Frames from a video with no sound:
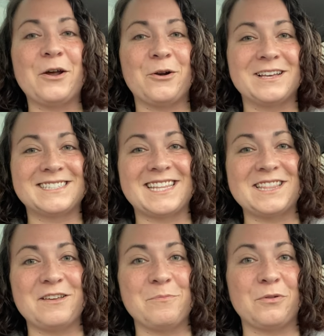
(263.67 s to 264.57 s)
notice
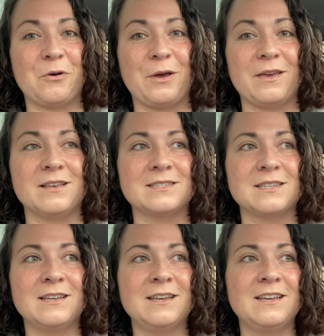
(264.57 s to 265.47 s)
that the
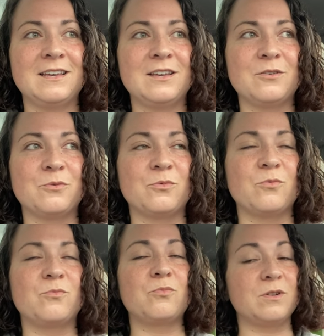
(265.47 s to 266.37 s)
employees
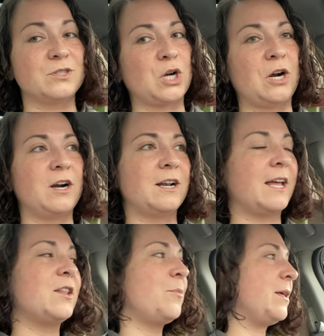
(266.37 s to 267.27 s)
will turn
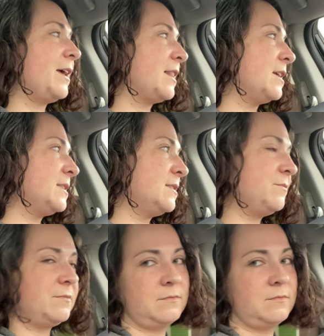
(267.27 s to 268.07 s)
and they'll be like this.